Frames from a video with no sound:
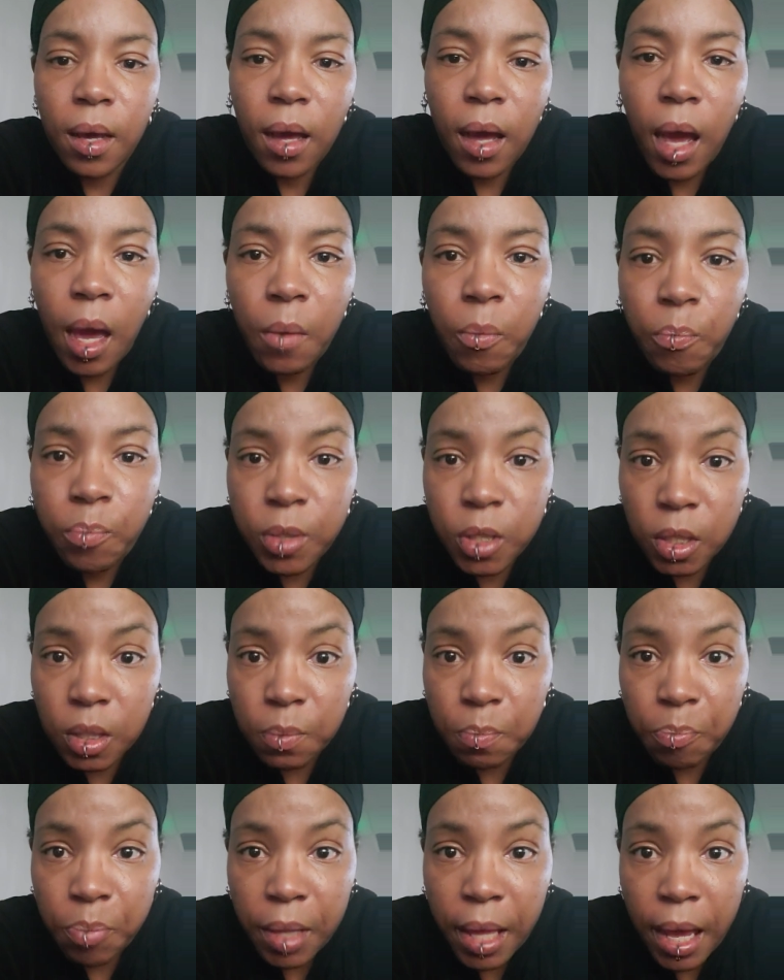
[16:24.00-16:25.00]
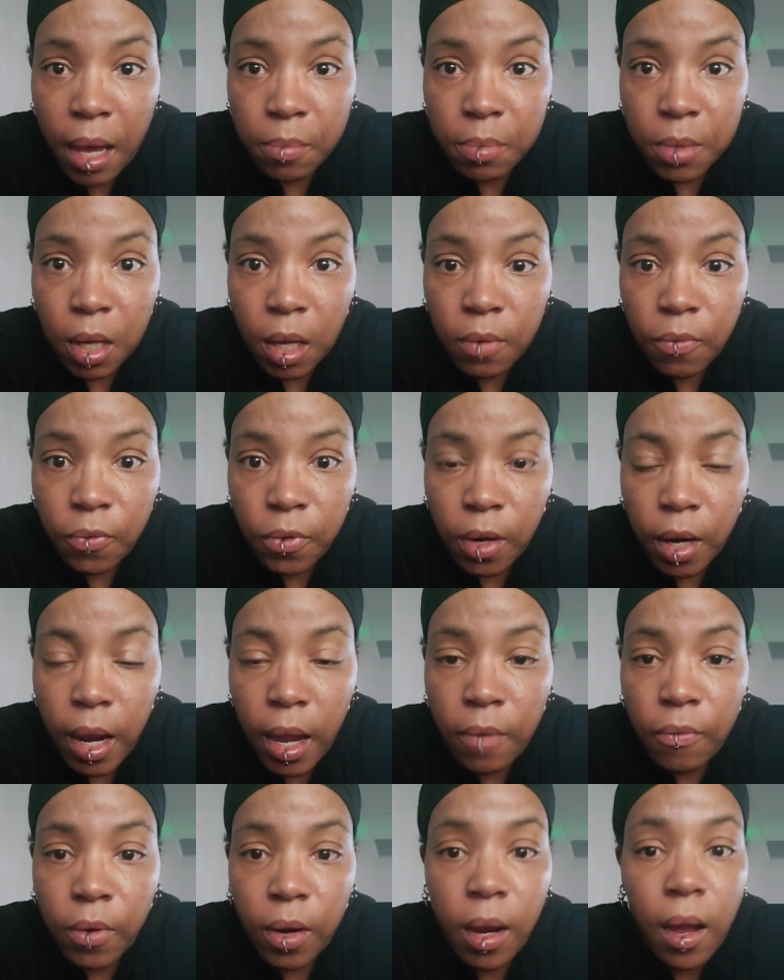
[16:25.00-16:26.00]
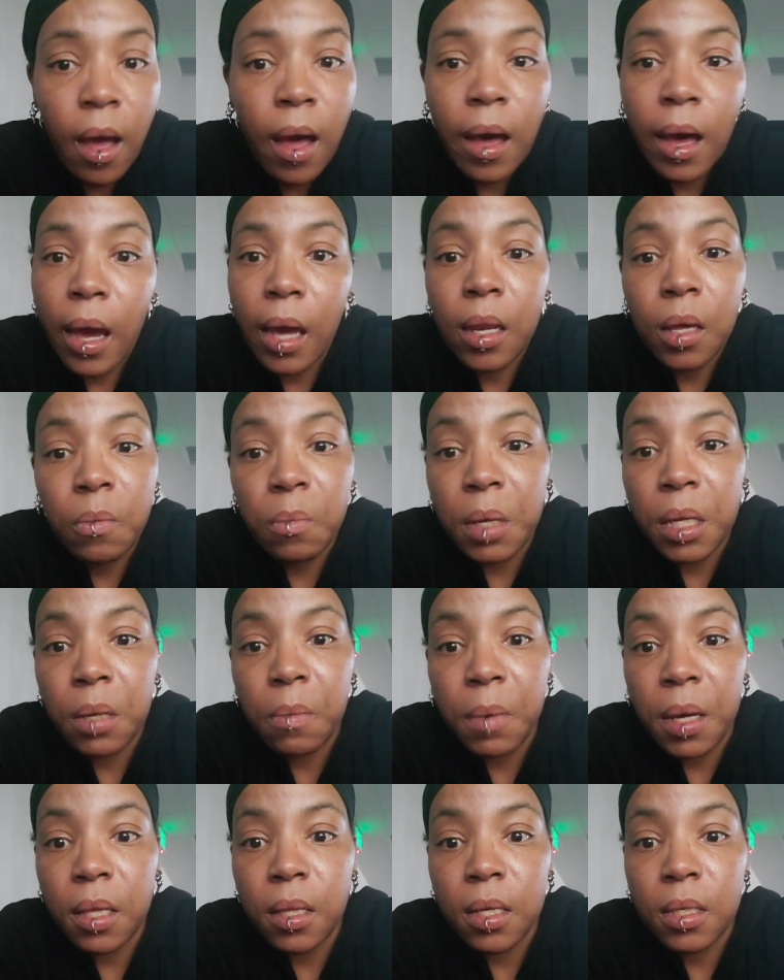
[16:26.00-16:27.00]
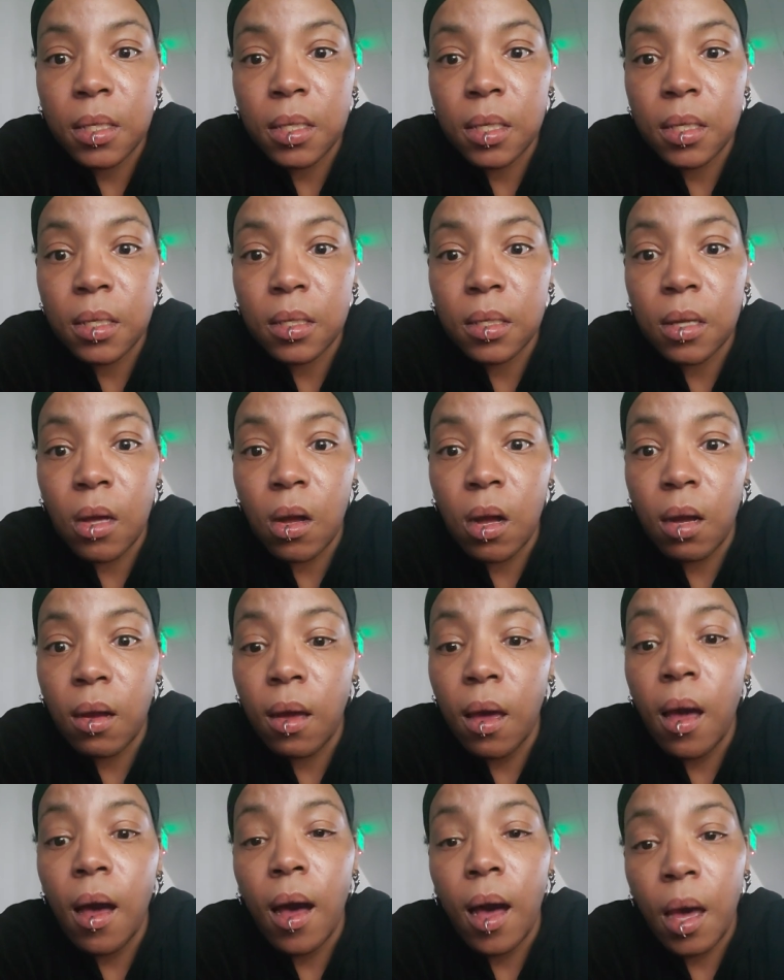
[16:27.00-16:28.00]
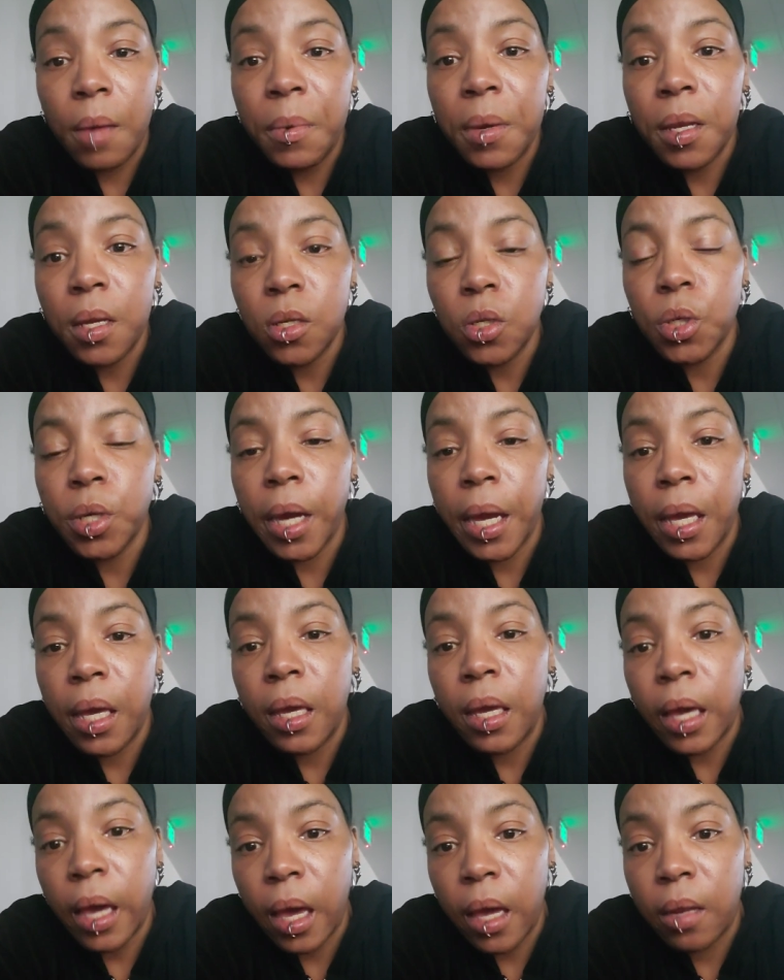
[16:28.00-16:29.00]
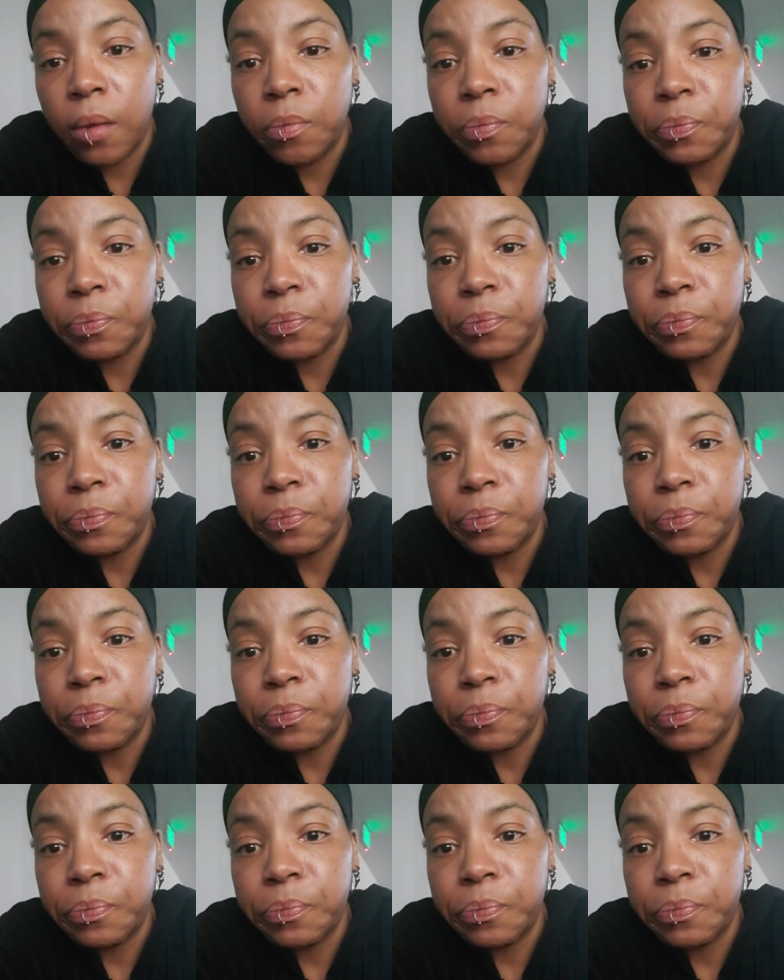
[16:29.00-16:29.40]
I just blabbed on forever. I didn't mean to make this long. I'm going to try again